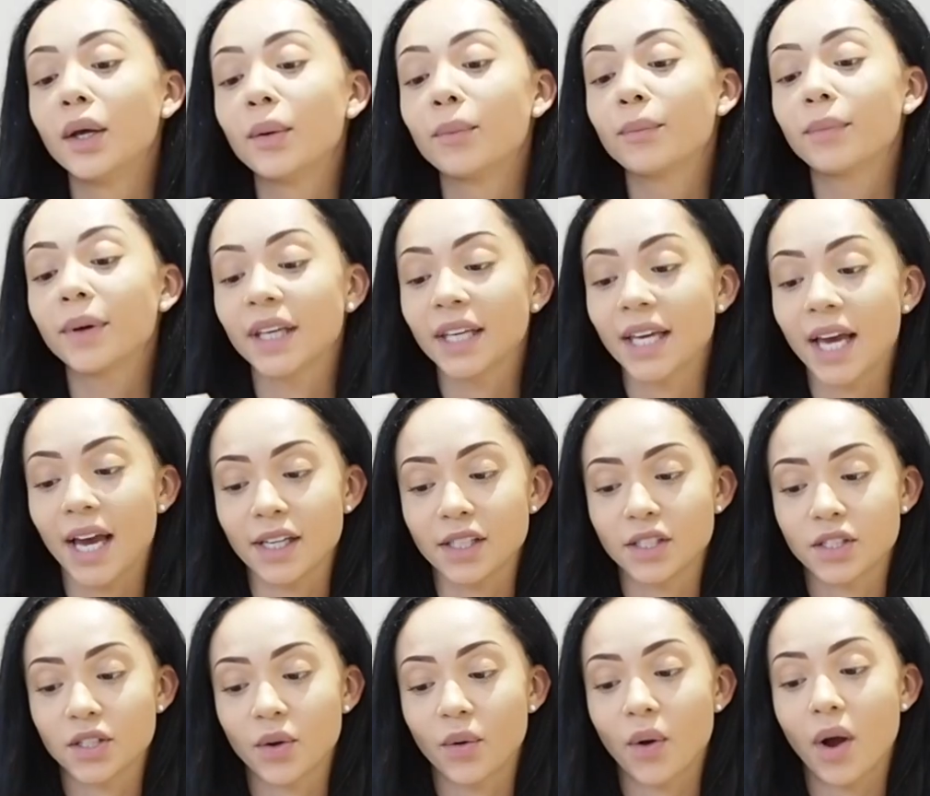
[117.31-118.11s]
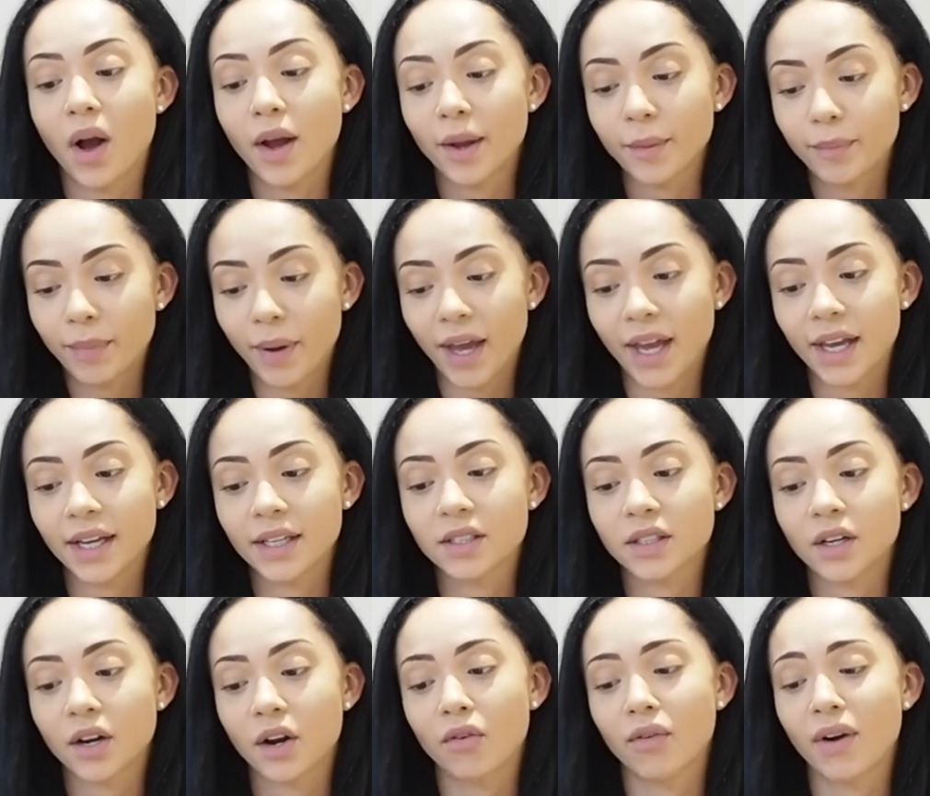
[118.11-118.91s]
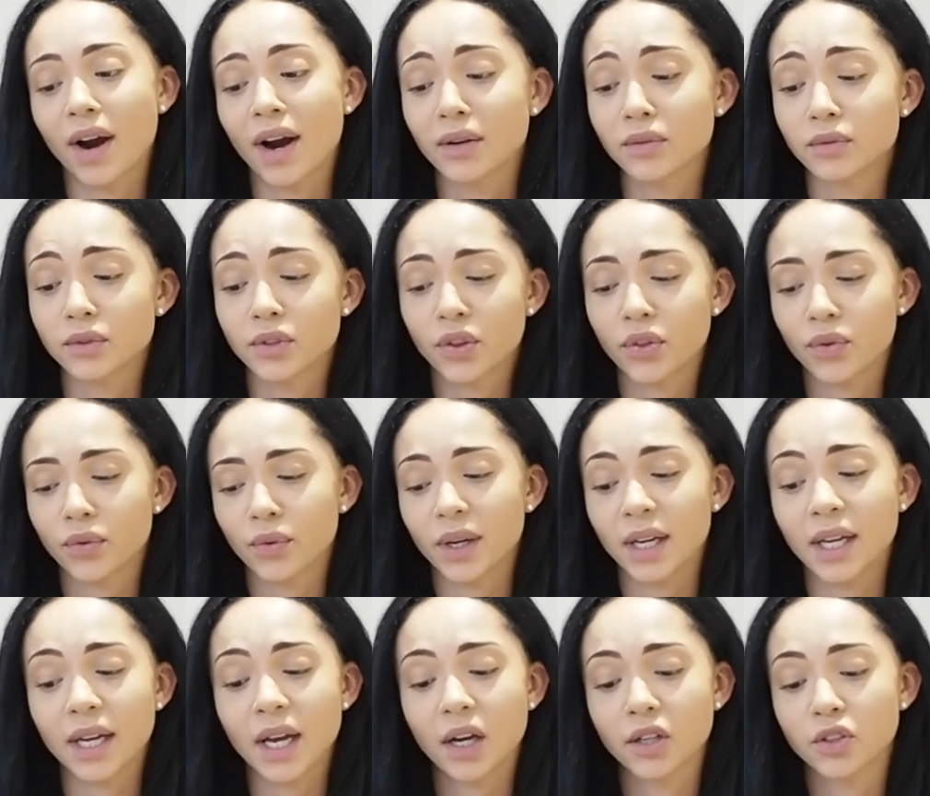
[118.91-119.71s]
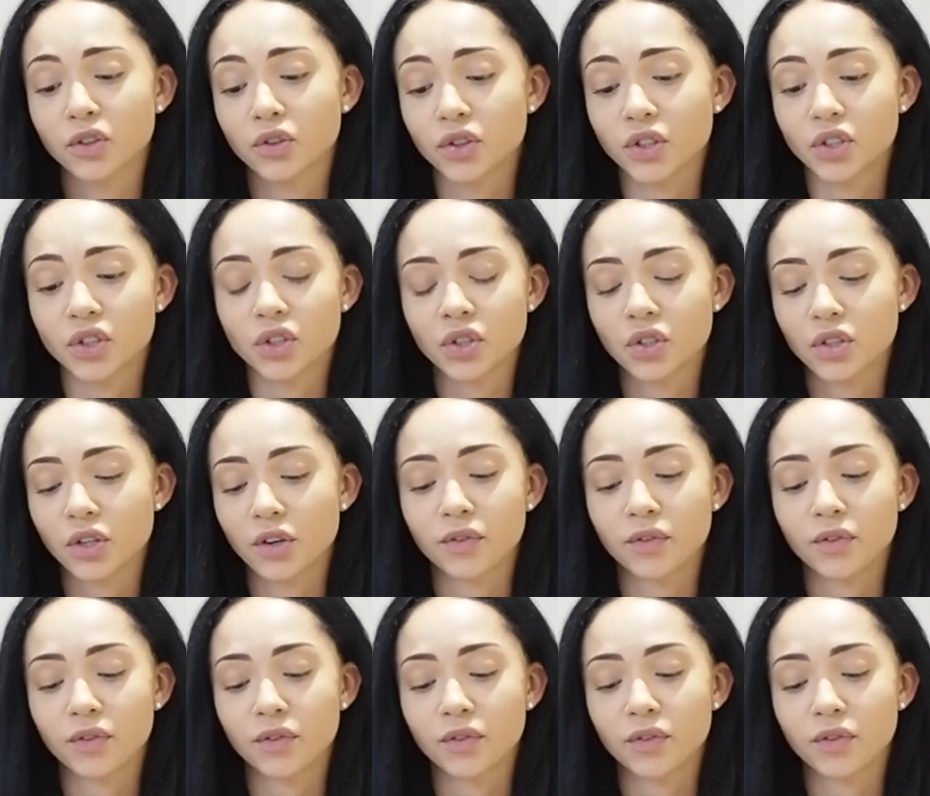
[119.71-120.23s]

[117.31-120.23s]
But yeah, so I paid around just